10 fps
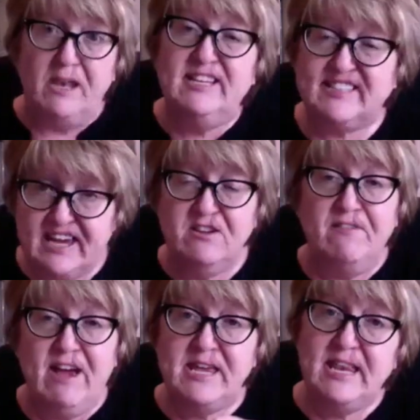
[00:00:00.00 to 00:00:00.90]
let's get you
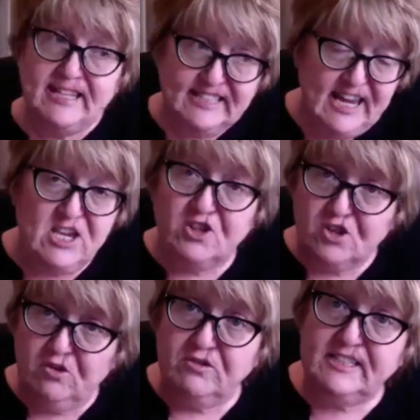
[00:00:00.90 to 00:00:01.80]
ready, let's get you
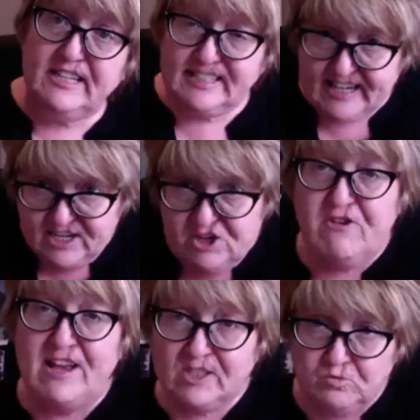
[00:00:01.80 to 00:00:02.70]
sorted, let's get you dressed,